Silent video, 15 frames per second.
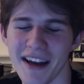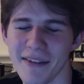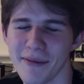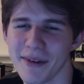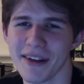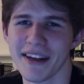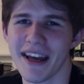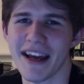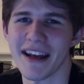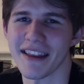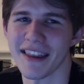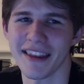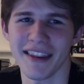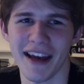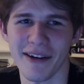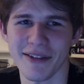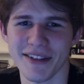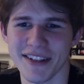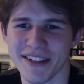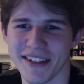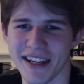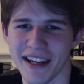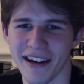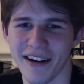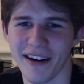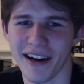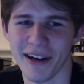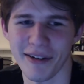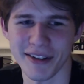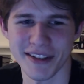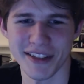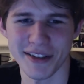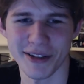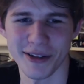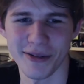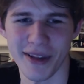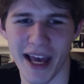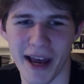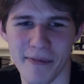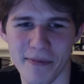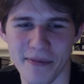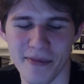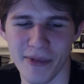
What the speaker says: But hey, that was just like, oh, I wanted to do that.